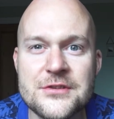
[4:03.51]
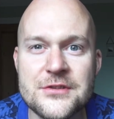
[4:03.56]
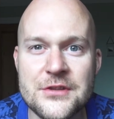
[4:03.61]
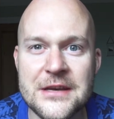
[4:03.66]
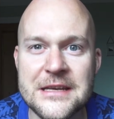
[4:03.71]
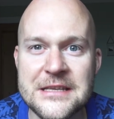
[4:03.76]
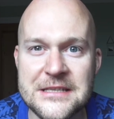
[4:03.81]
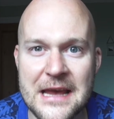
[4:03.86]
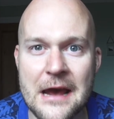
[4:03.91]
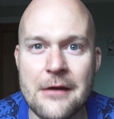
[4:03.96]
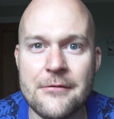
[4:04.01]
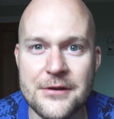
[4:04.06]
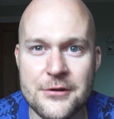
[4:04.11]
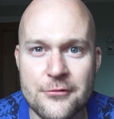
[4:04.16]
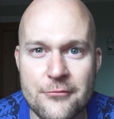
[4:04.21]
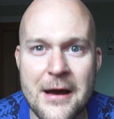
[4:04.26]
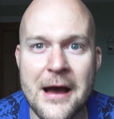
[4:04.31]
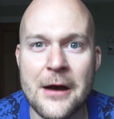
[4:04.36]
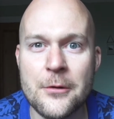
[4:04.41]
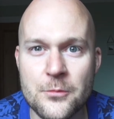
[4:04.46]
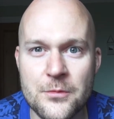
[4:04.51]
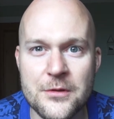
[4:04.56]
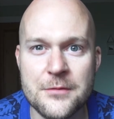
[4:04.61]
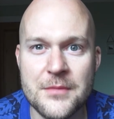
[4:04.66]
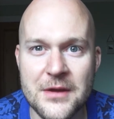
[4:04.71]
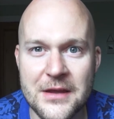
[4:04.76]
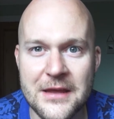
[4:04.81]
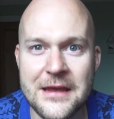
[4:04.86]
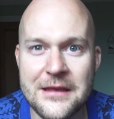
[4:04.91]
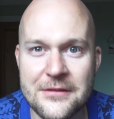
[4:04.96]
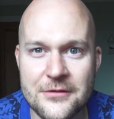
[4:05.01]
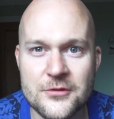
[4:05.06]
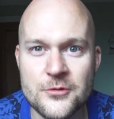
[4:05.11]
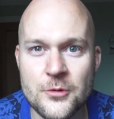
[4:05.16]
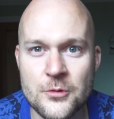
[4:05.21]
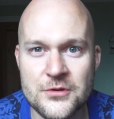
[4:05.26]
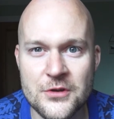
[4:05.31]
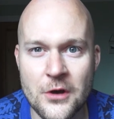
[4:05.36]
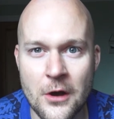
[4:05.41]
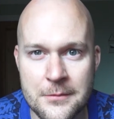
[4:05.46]
that is carried around with Macheath at
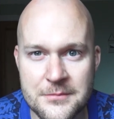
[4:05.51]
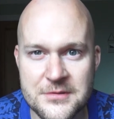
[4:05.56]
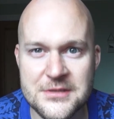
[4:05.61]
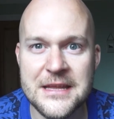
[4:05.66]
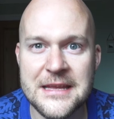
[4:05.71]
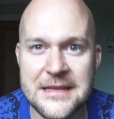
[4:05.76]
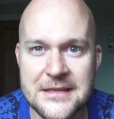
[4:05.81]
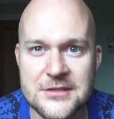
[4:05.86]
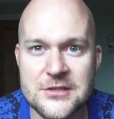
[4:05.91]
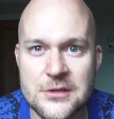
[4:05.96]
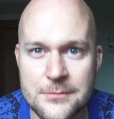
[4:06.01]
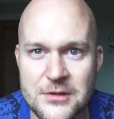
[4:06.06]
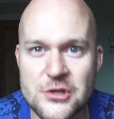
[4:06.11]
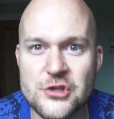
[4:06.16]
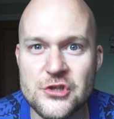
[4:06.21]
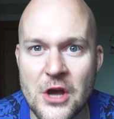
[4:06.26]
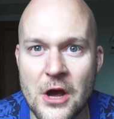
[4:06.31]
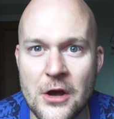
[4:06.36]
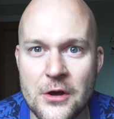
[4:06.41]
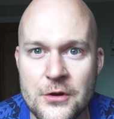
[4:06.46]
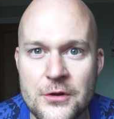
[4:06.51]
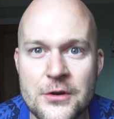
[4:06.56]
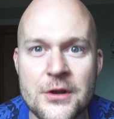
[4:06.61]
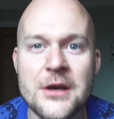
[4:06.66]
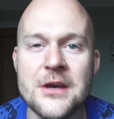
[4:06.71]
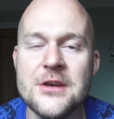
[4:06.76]
all times needs to be shown.